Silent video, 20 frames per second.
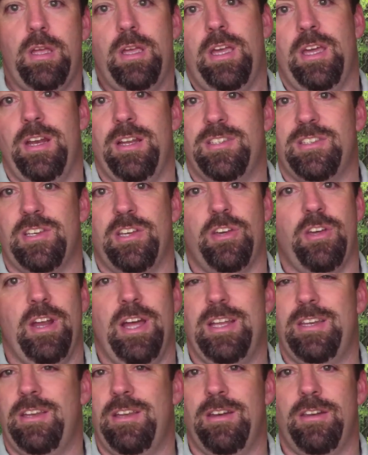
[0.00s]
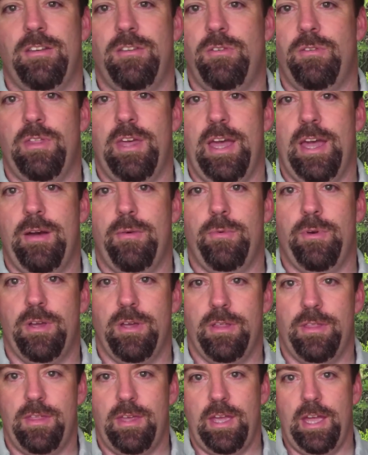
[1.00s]
and it's a good idea to do that
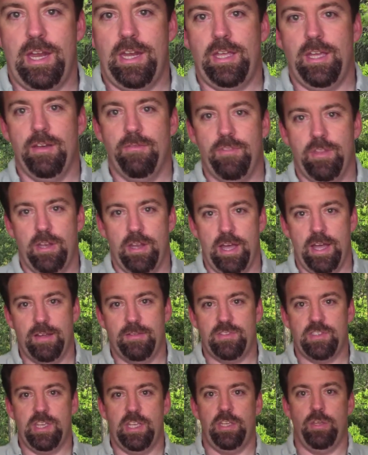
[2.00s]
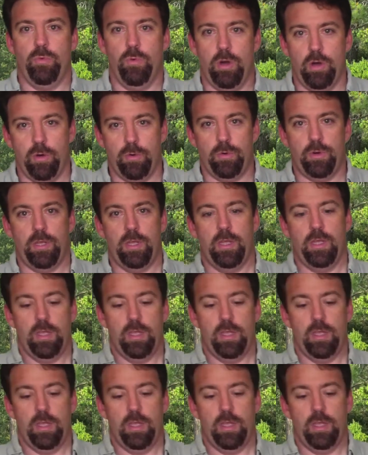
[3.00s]
with any of the knives that you own